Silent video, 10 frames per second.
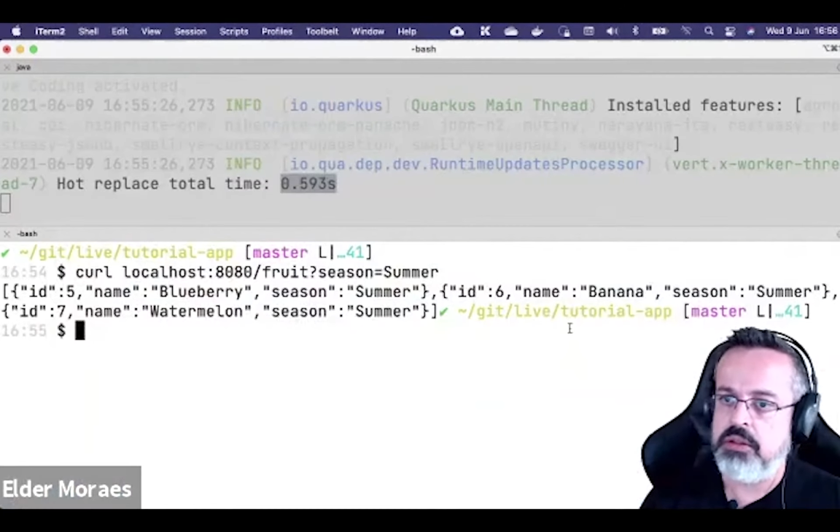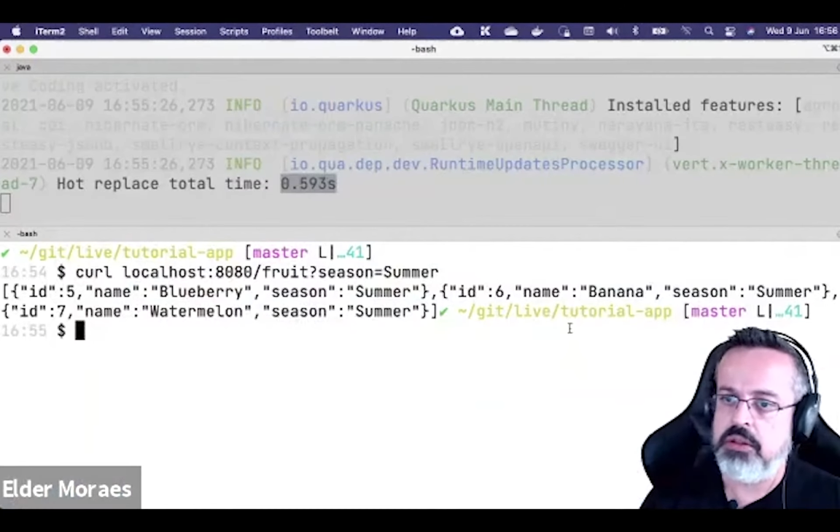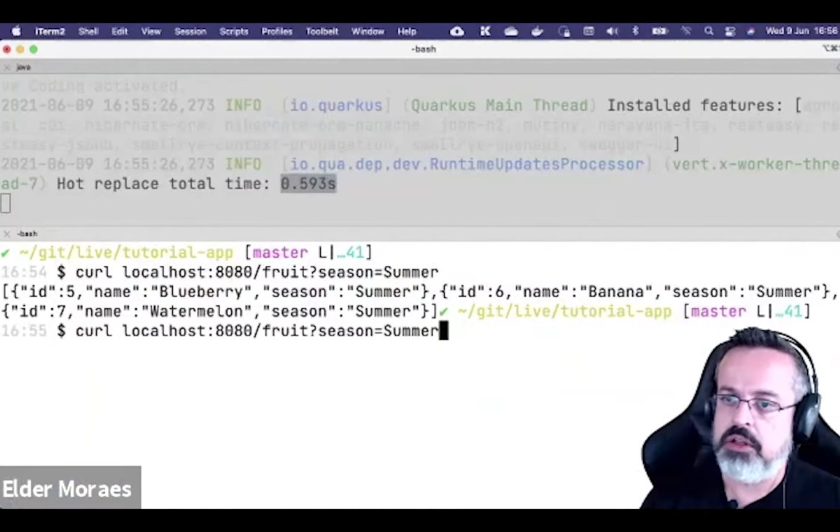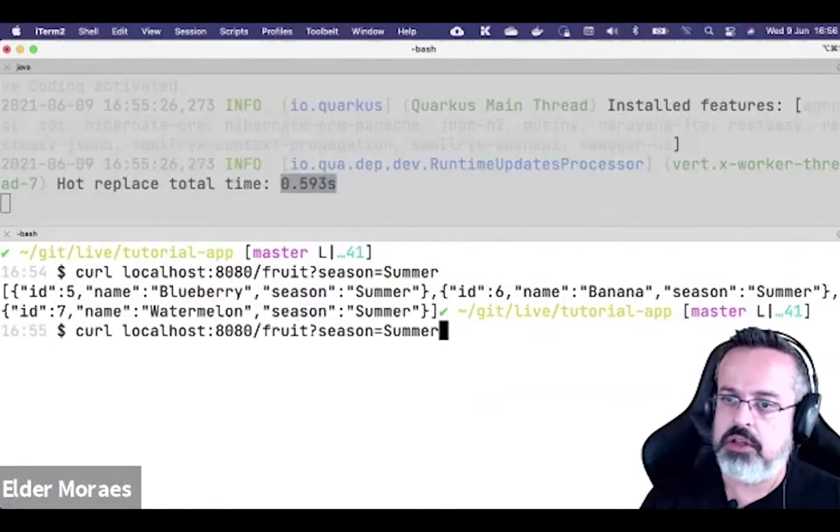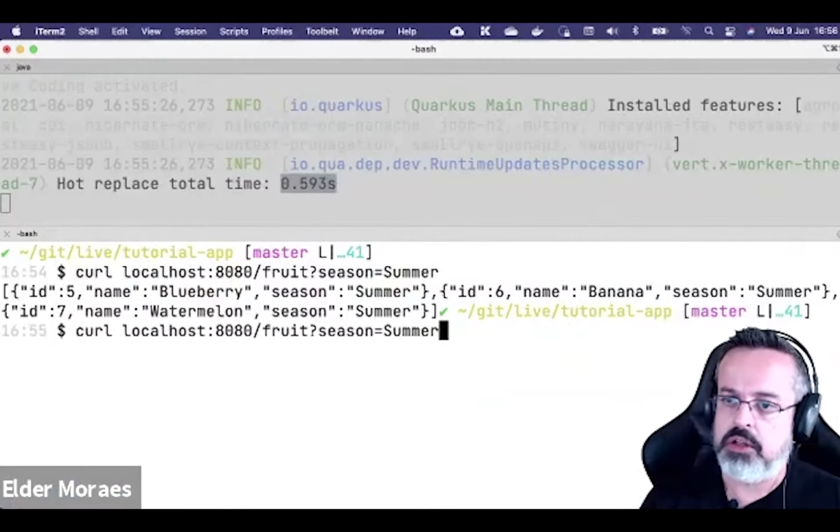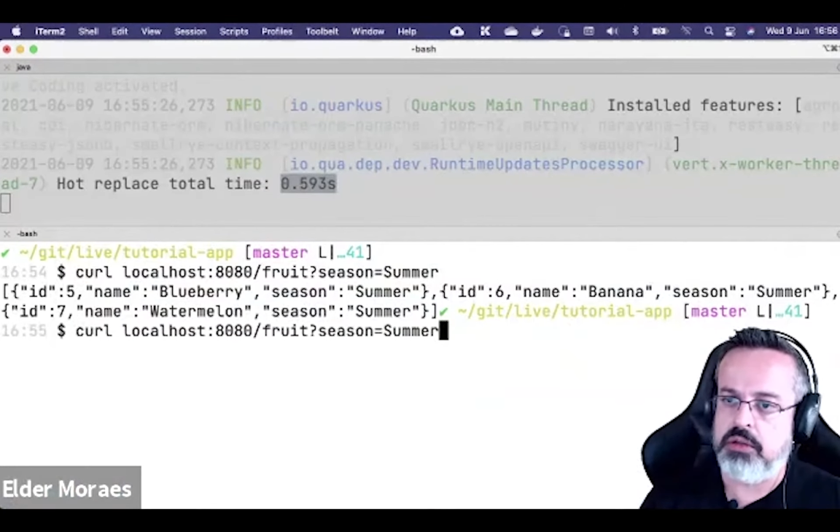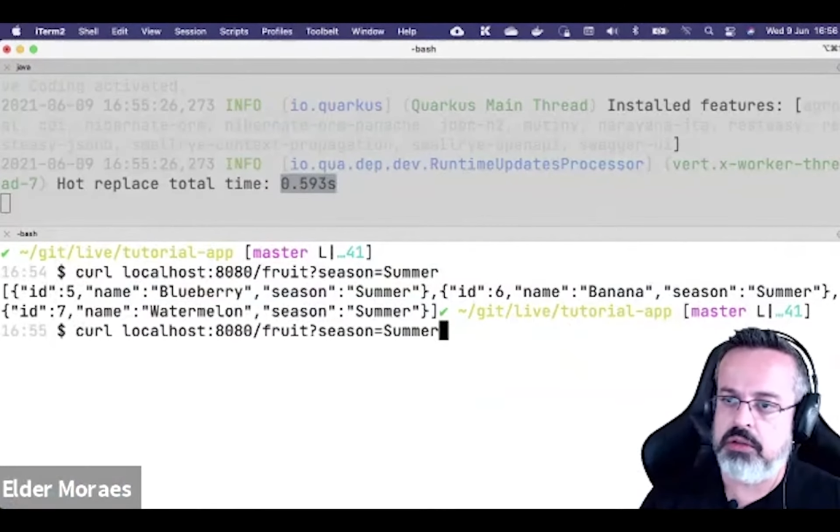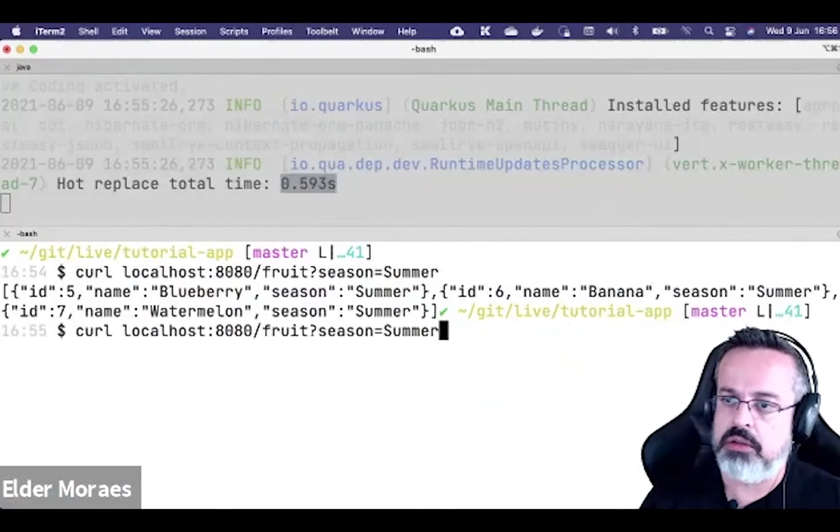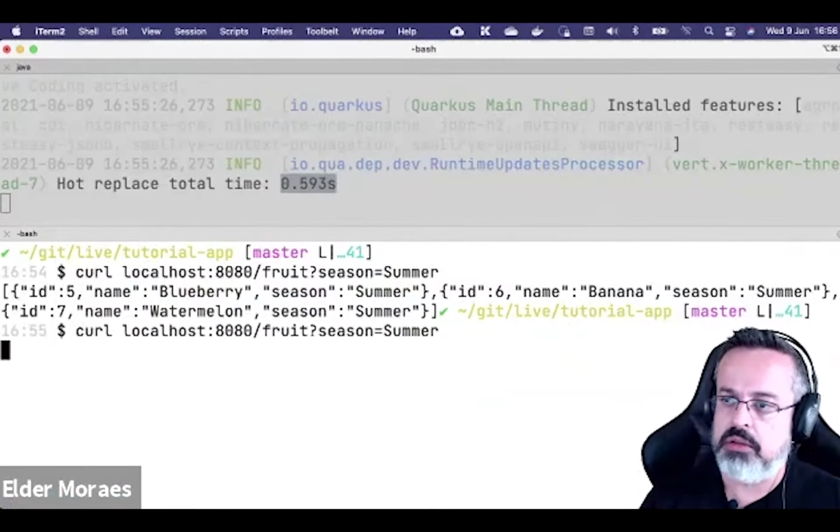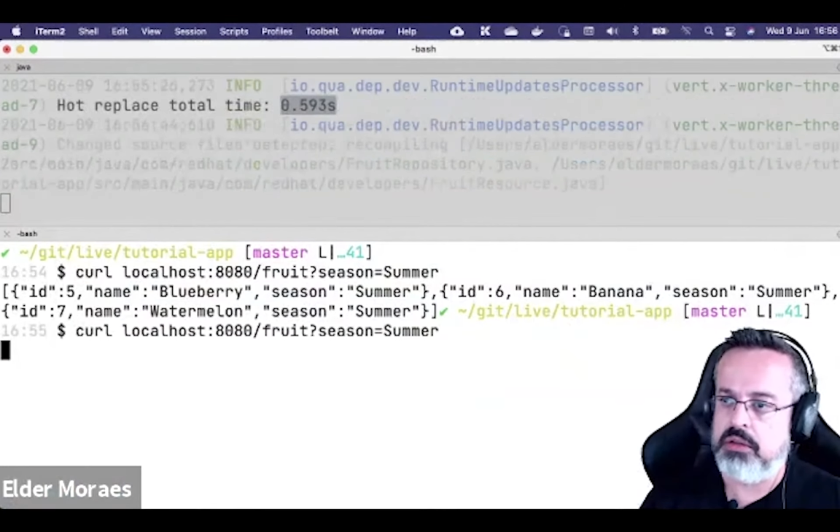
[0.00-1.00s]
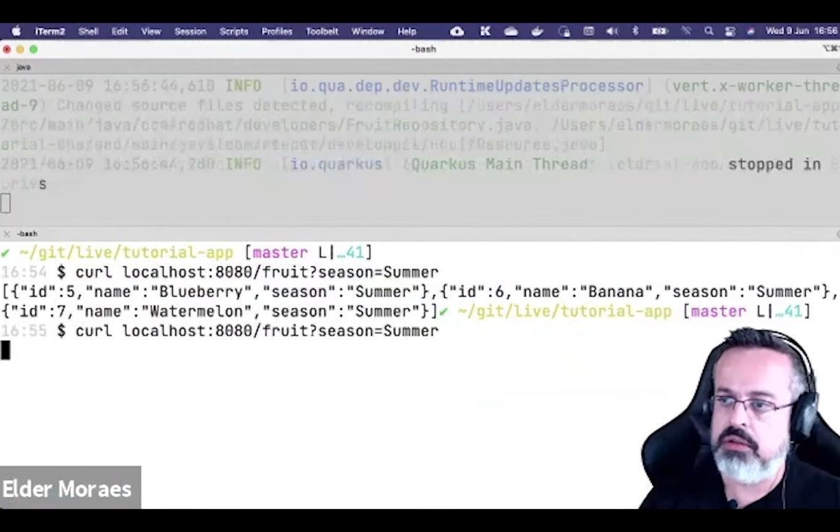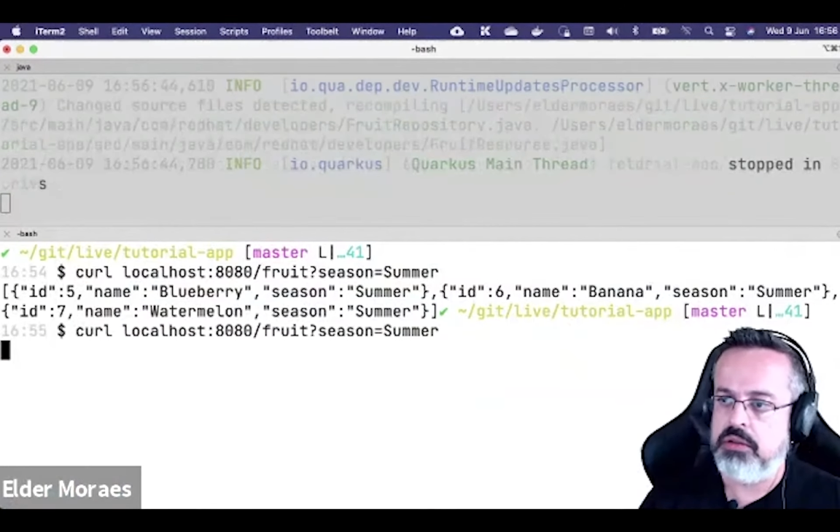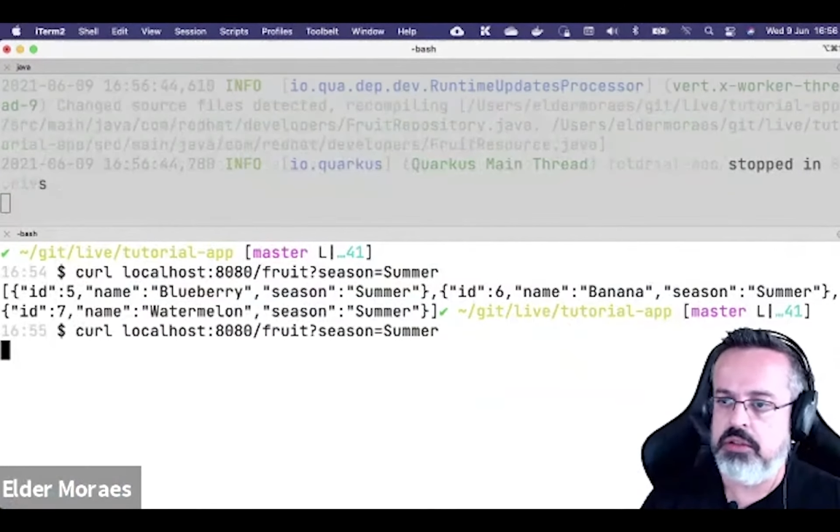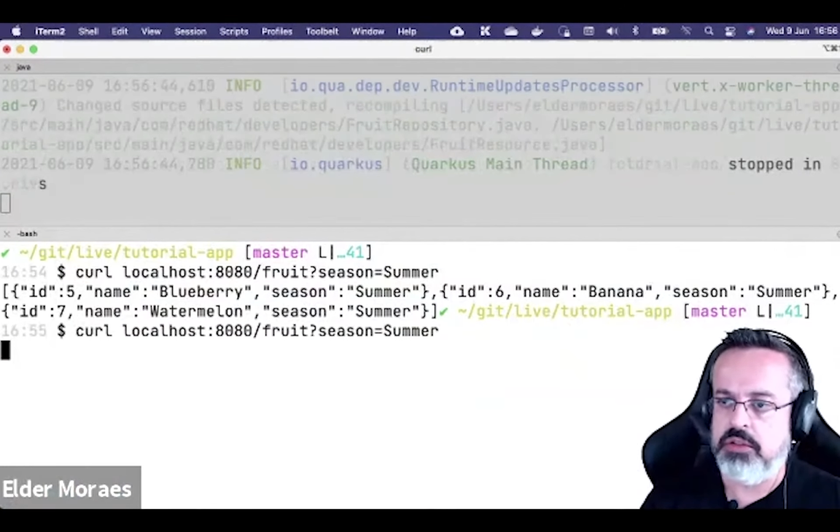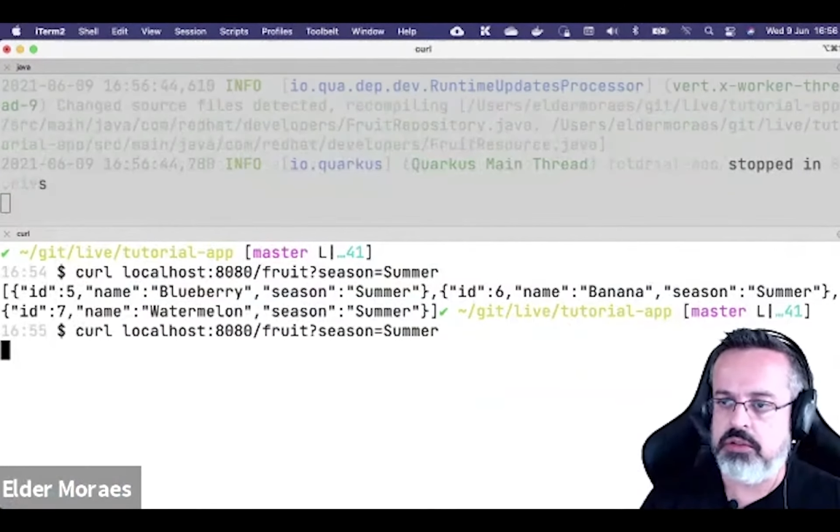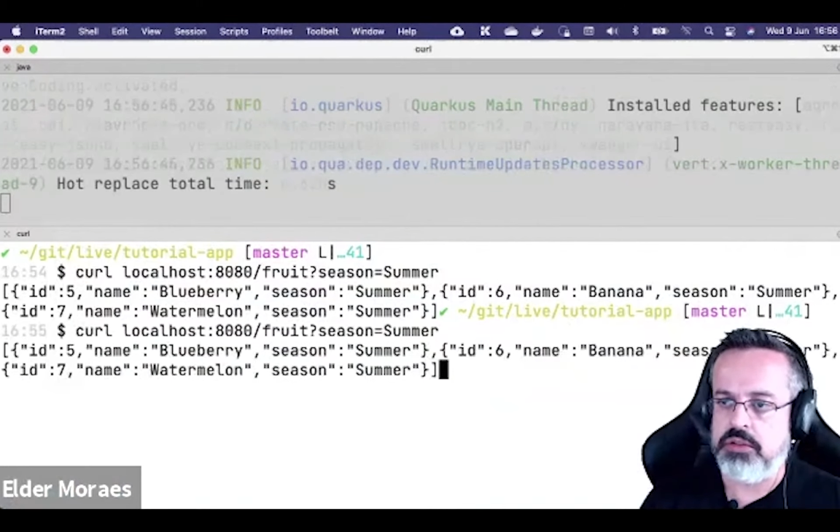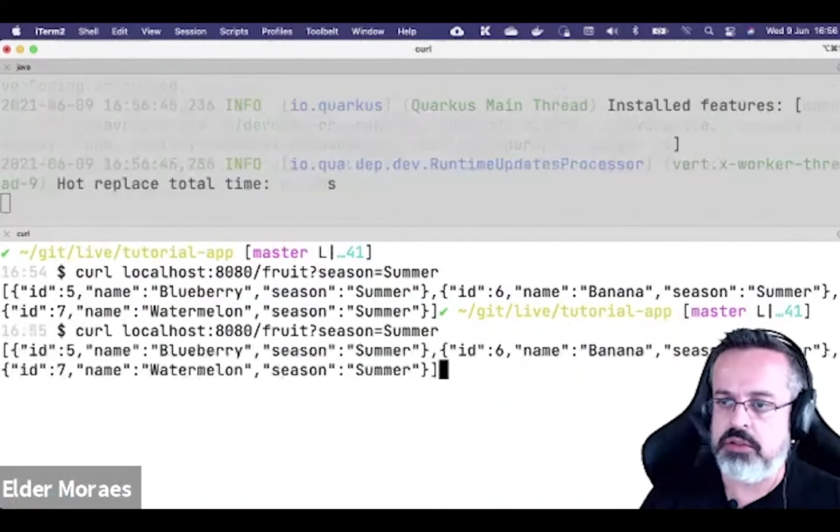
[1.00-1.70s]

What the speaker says: curl using